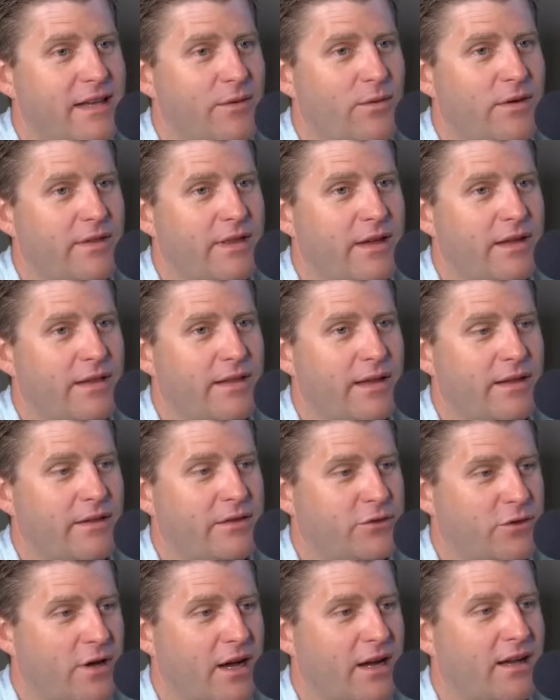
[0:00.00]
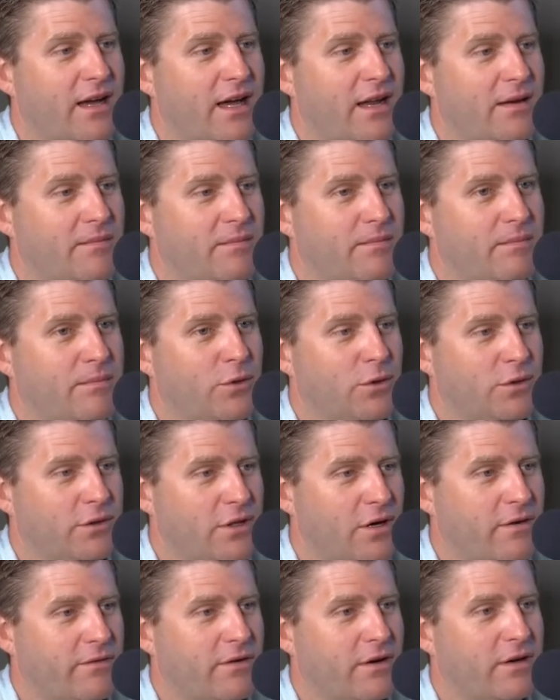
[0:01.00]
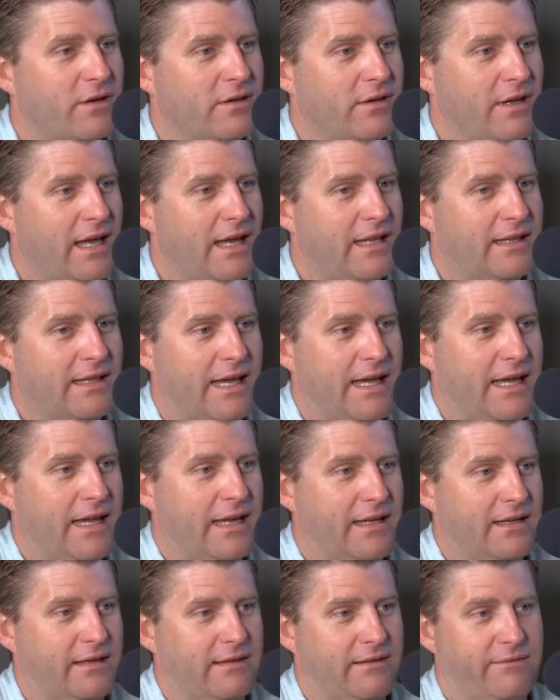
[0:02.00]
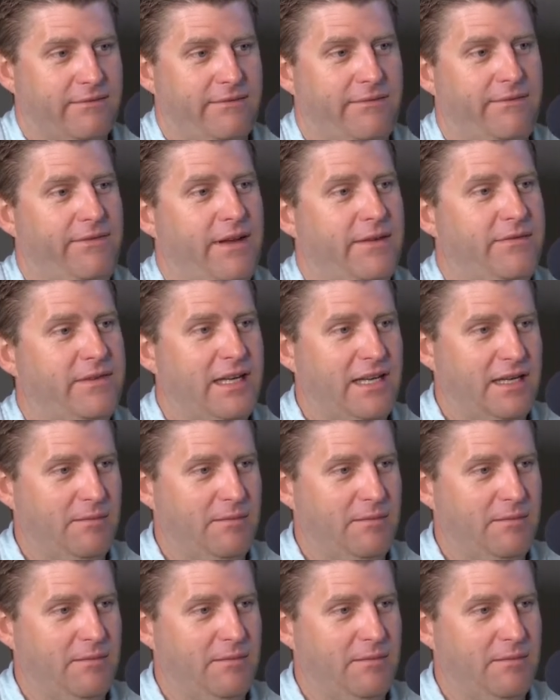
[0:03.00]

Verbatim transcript: would the, the truck got pulled over and like fifteen